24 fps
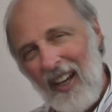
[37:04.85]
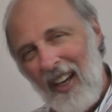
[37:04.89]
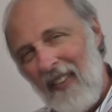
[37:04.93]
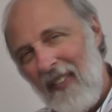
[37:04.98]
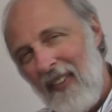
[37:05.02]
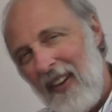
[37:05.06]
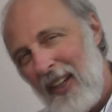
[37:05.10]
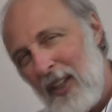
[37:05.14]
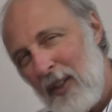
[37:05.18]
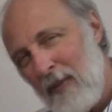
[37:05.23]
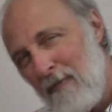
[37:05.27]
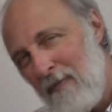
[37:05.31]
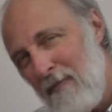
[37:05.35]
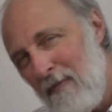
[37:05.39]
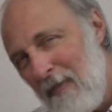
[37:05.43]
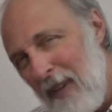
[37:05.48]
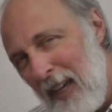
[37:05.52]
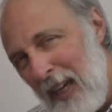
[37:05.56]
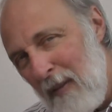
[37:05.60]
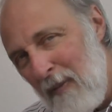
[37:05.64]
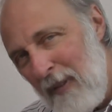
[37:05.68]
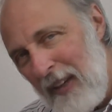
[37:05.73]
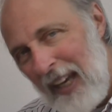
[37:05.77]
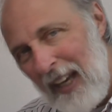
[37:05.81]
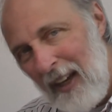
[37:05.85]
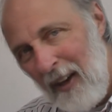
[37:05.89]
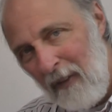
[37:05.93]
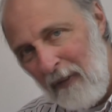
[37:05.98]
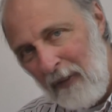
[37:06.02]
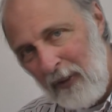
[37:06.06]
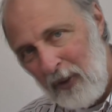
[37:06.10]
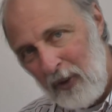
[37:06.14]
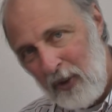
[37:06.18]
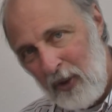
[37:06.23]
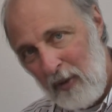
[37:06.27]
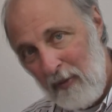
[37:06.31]
that it may be
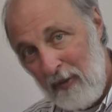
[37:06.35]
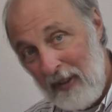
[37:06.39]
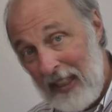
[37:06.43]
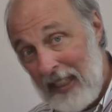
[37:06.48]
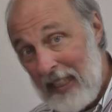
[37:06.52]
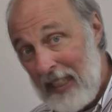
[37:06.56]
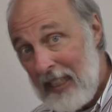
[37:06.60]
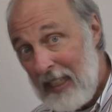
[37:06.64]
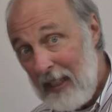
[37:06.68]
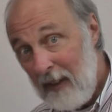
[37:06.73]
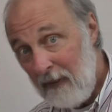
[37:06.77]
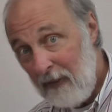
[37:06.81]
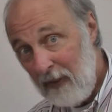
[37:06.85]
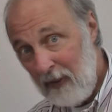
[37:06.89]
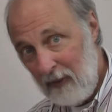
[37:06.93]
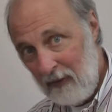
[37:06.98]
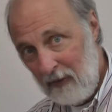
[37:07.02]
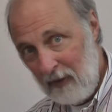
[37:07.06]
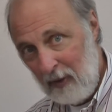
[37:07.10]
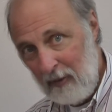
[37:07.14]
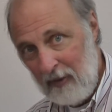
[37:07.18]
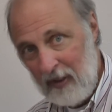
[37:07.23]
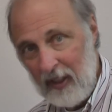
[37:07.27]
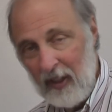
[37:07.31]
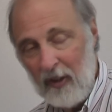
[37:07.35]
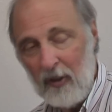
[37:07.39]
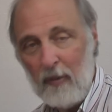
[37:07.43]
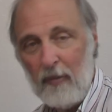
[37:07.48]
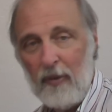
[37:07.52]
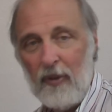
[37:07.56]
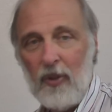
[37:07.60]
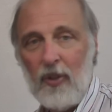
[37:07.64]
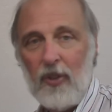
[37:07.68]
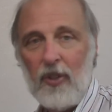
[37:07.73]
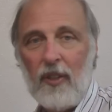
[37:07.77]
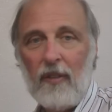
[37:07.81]
helpful to be different from another
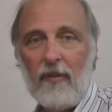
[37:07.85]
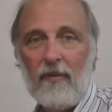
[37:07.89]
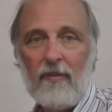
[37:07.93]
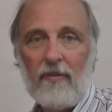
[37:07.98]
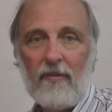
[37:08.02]
person?